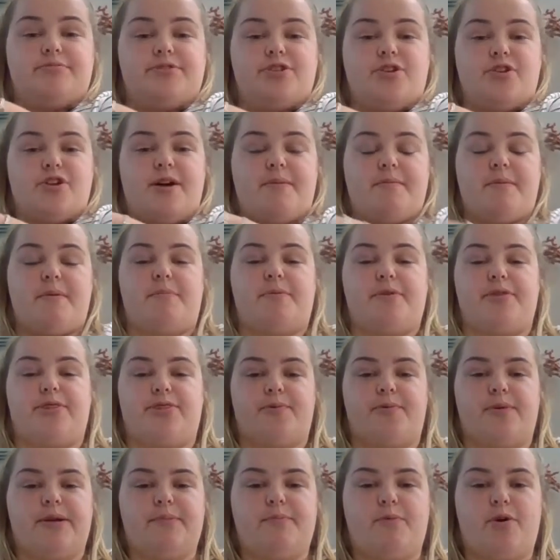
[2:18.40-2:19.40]
Go come up with
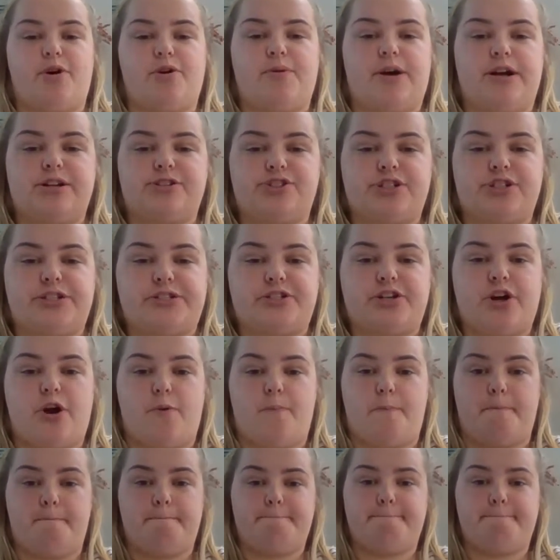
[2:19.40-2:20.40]
3 more questions. Go.